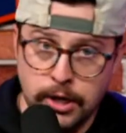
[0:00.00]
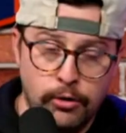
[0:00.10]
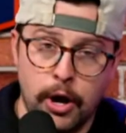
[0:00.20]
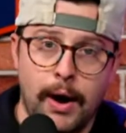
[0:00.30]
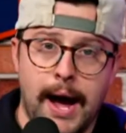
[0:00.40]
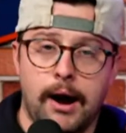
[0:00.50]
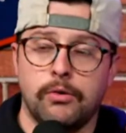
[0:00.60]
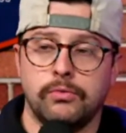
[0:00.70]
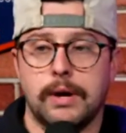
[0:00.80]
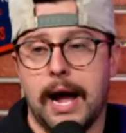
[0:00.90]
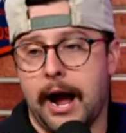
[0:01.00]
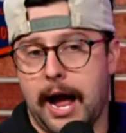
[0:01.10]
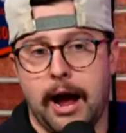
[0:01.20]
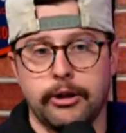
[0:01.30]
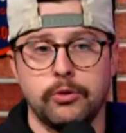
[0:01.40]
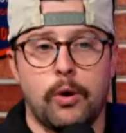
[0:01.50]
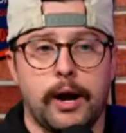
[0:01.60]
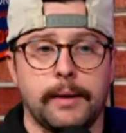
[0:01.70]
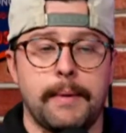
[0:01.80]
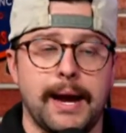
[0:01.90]
how you walk
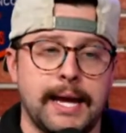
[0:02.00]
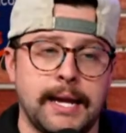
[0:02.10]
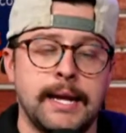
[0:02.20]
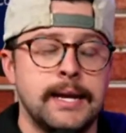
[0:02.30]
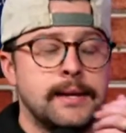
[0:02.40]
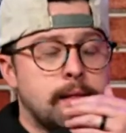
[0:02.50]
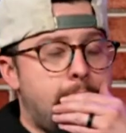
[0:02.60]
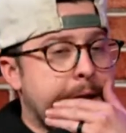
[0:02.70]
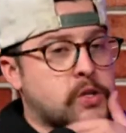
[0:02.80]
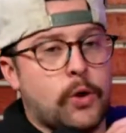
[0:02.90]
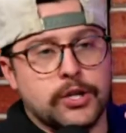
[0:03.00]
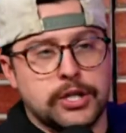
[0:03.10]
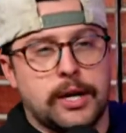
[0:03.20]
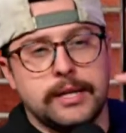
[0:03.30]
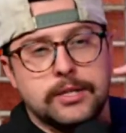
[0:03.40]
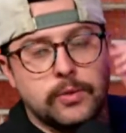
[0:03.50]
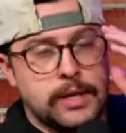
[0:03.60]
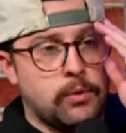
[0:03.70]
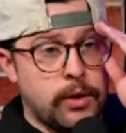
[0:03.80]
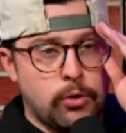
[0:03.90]
him back in. Last question on this one, then
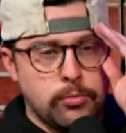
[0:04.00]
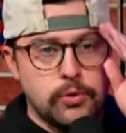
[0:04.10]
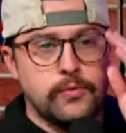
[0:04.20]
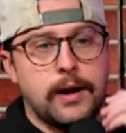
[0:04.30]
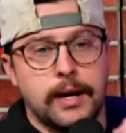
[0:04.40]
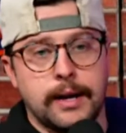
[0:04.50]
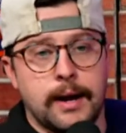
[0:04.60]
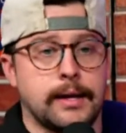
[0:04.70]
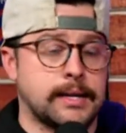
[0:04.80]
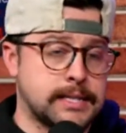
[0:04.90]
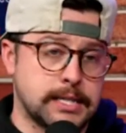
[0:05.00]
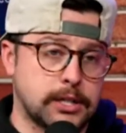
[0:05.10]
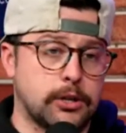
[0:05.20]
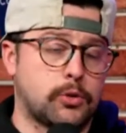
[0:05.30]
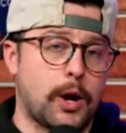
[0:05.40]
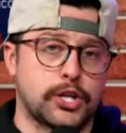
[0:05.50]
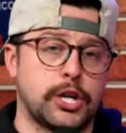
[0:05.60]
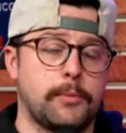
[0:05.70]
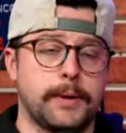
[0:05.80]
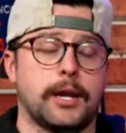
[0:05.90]
we'll move on, because this is a good question. I'll
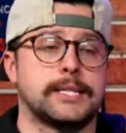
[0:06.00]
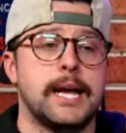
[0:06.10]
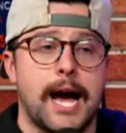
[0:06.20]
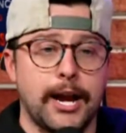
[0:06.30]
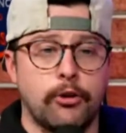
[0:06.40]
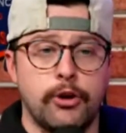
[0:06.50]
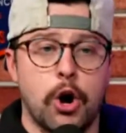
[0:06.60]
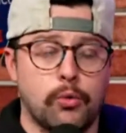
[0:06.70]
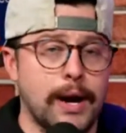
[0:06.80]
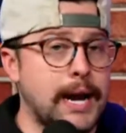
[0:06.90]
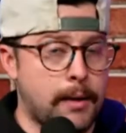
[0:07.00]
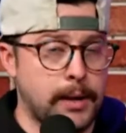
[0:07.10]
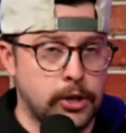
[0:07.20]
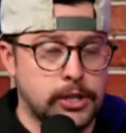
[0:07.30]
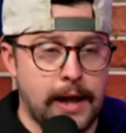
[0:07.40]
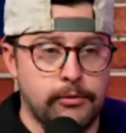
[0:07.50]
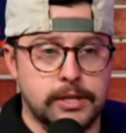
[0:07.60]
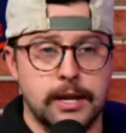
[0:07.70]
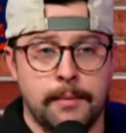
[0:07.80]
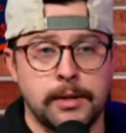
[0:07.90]
be honest, I don't know right now. I'm going
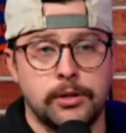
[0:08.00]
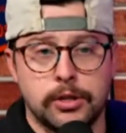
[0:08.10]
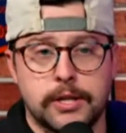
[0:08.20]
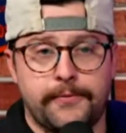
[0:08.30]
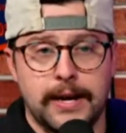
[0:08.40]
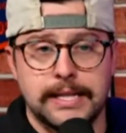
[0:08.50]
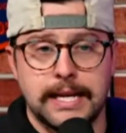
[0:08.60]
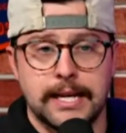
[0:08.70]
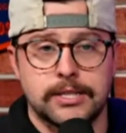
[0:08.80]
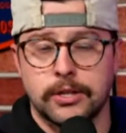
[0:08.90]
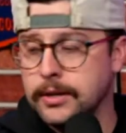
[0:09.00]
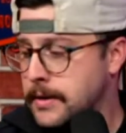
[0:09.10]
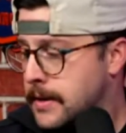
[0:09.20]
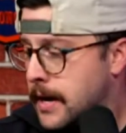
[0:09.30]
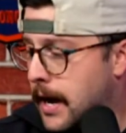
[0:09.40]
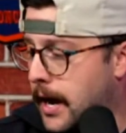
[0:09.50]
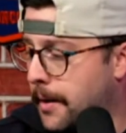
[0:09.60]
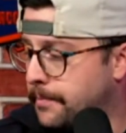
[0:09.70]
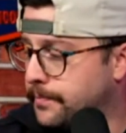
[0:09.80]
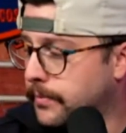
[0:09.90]
to look to find the answer.
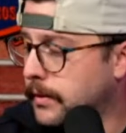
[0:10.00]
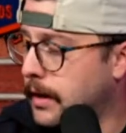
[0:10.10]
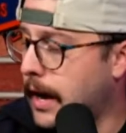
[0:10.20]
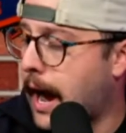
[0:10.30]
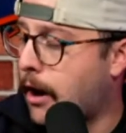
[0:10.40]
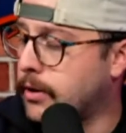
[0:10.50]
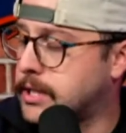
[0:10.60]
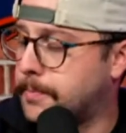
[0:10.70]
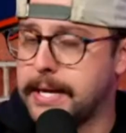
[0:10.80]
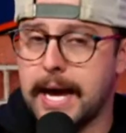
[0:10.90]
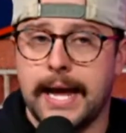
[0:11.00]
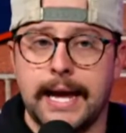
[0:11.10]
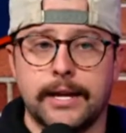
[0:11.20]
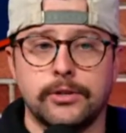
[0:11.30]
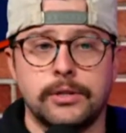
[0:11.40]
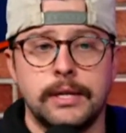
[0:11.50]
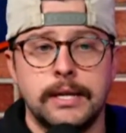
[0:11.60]
How does the PA handle